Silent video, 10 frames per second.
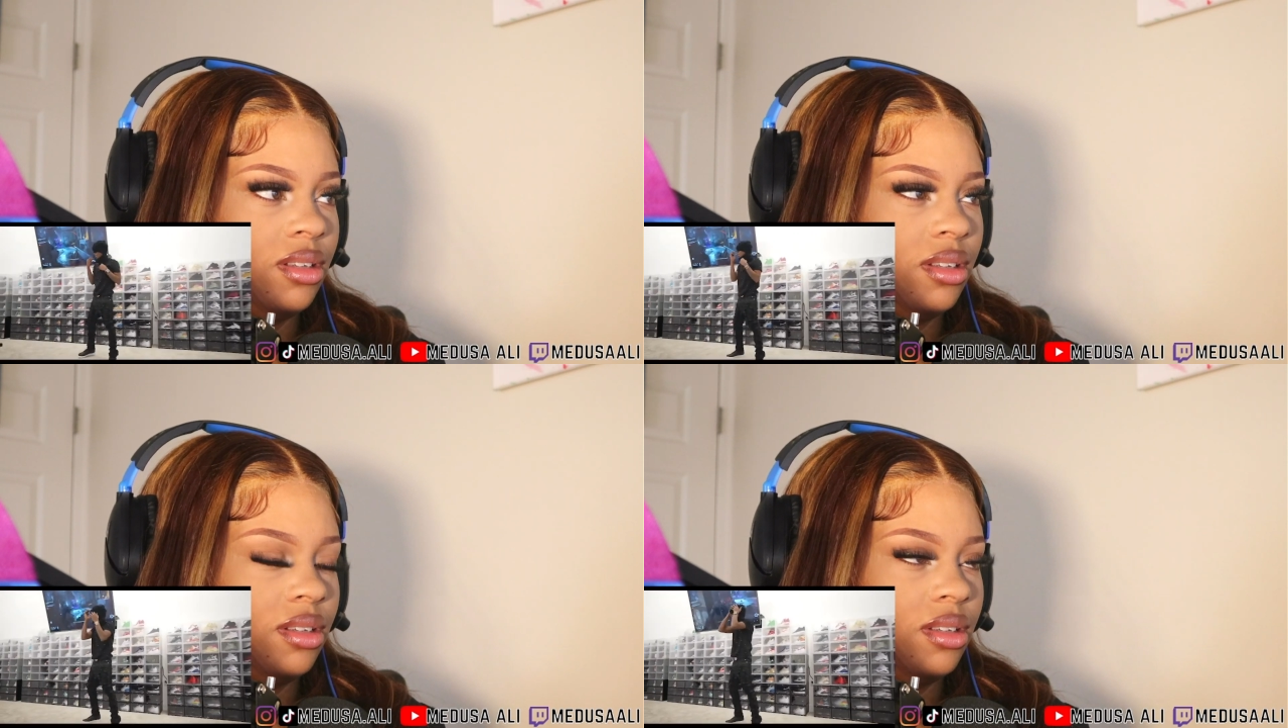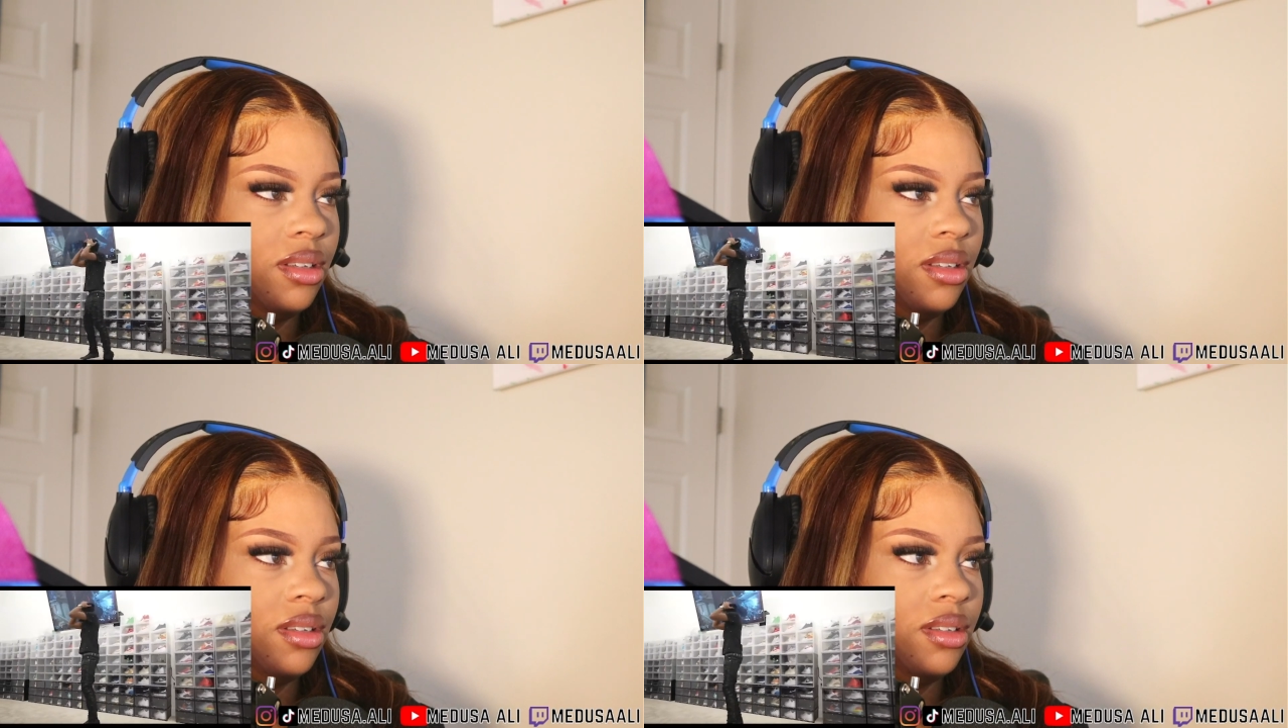
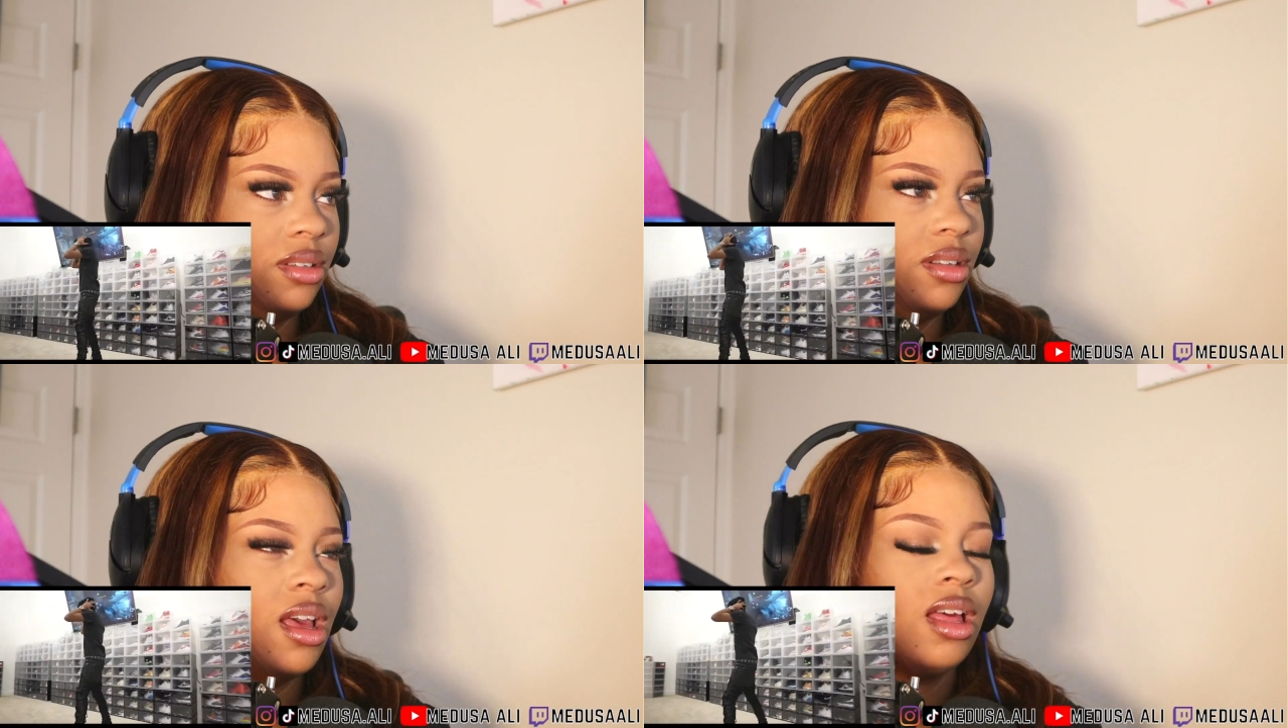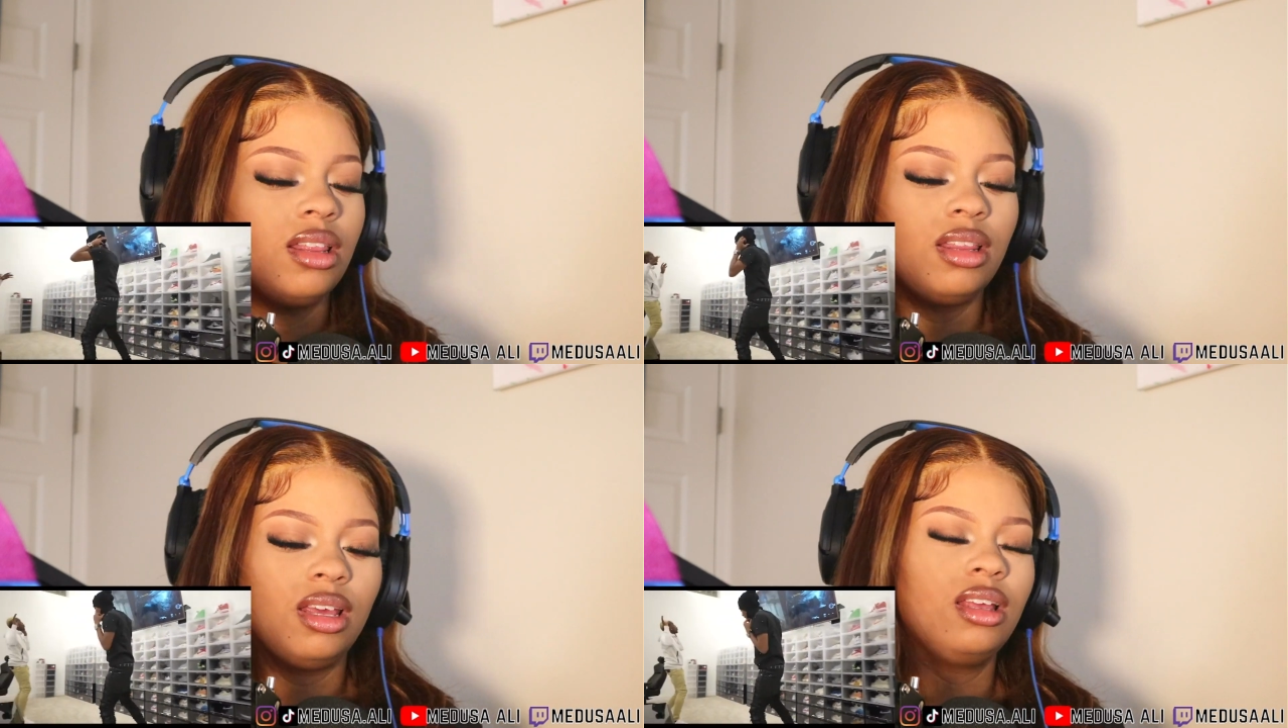Oh,
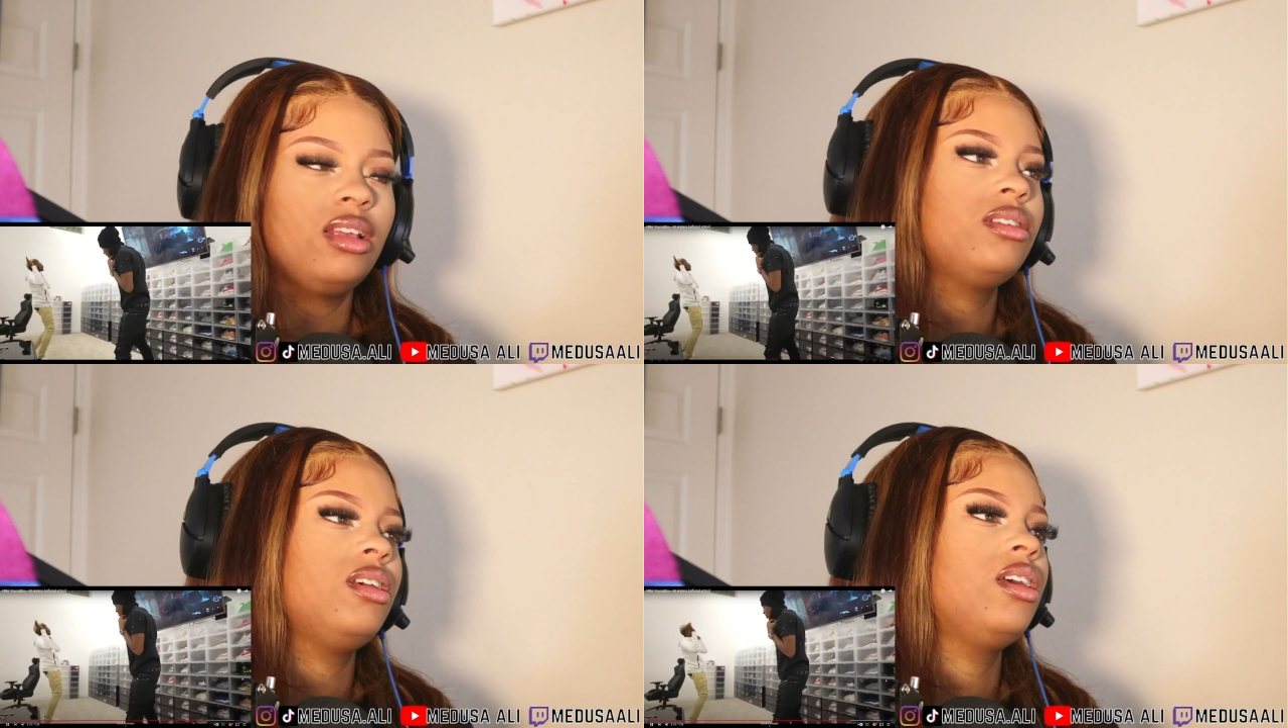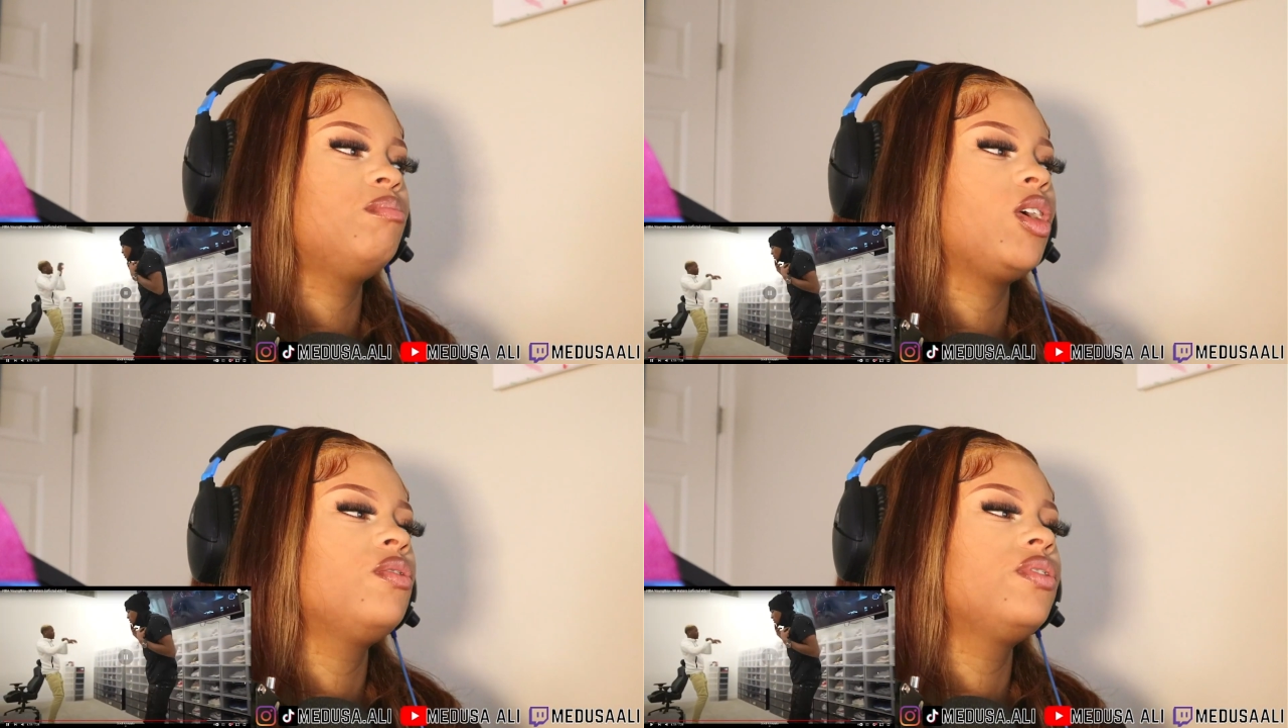oh. In, in oh,
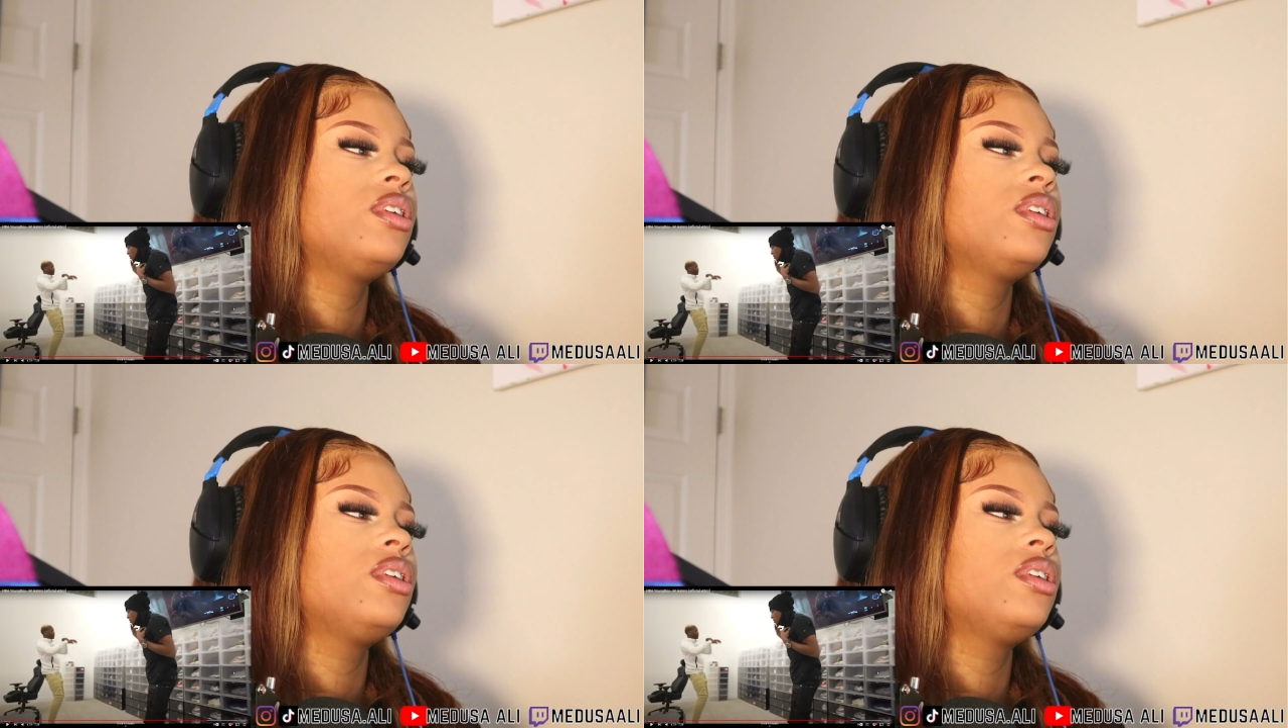both of oh.